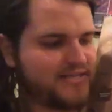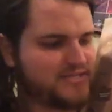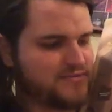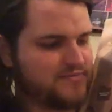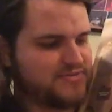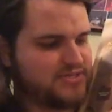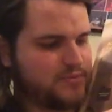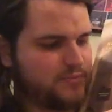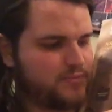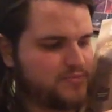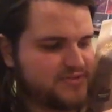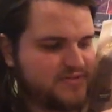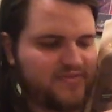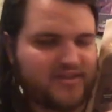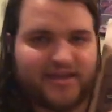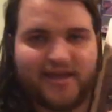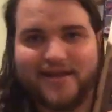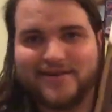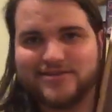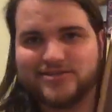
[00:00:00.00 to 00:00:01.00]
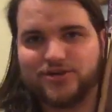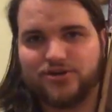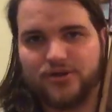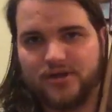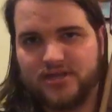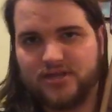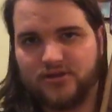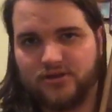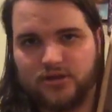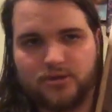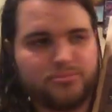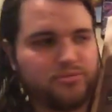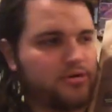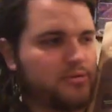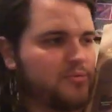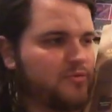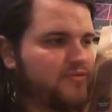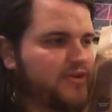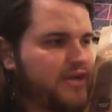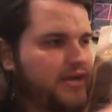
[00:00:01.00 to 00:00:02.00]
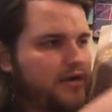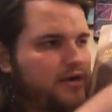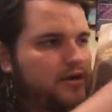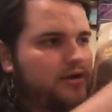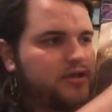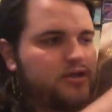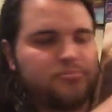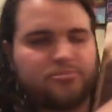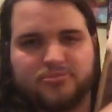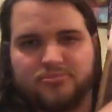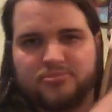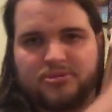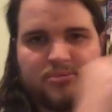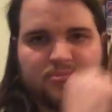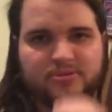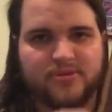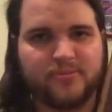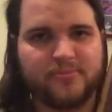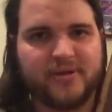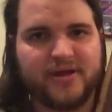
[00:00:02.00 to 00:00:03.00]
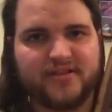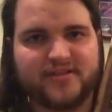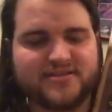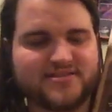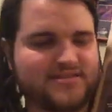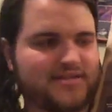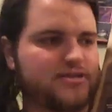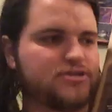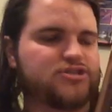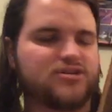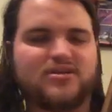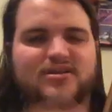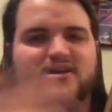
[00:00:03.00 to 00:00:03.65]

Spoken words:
So if someone was on the gun turret, you put them over here, you put people in pilot station.